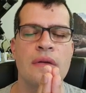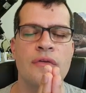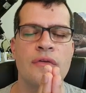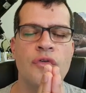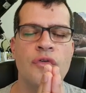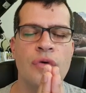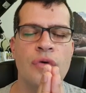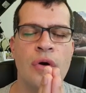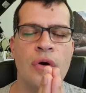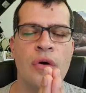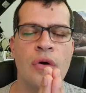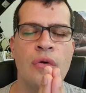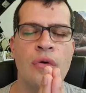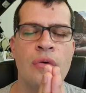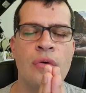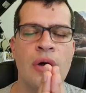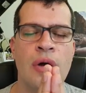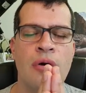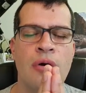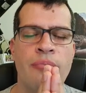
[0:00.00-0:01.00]
to
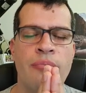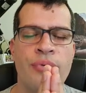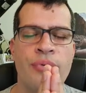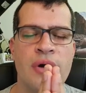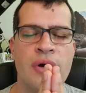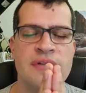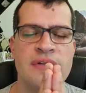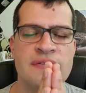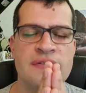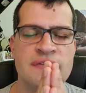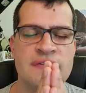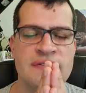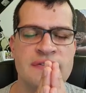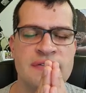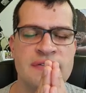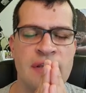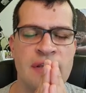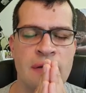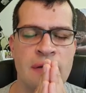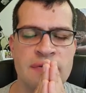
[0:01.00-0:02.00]
all our
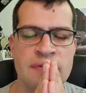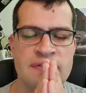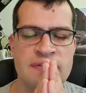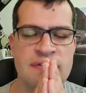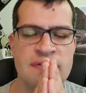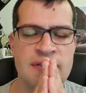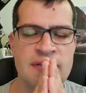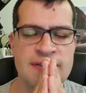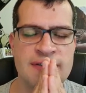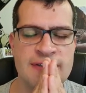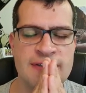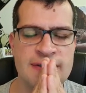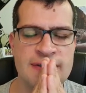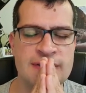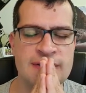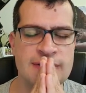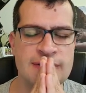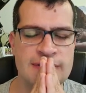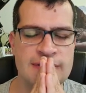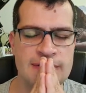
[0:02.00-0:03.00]
brothers and our
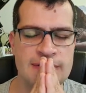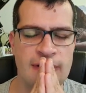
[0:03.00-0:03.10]
sisters